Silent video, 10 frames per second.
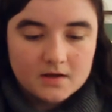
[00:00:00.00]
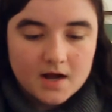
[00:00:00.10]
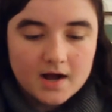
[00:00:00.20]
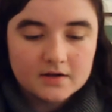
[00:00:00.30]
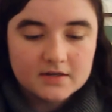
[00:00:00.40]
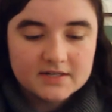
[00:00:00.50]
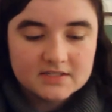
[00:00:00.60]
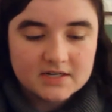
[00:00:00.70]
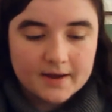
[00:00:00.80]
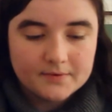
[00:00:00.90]
Uncle had
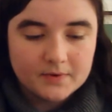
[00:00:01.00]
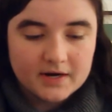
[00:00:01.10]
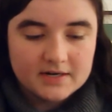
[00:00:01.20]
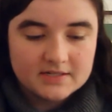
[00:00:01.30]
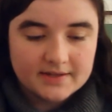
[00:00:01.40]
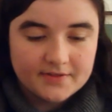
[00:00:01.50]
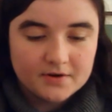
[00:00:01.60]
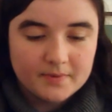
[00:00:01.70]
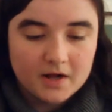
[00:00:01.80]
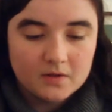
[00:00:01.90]
stopped wearing his
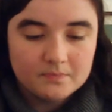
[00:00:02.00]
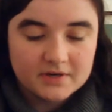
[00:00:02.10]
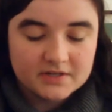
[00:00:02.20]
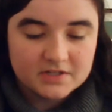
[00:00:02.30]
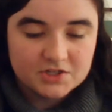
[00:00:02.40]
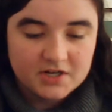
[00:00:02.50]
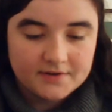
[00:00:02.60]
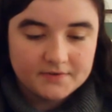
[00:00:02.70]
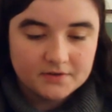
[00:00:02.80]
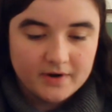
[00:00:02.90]
leather belt because it
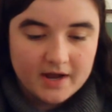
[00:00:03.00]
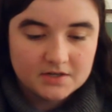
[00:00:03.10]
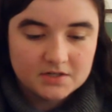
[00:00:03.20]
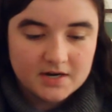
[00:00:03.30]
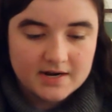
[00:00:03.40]
chafed the rash,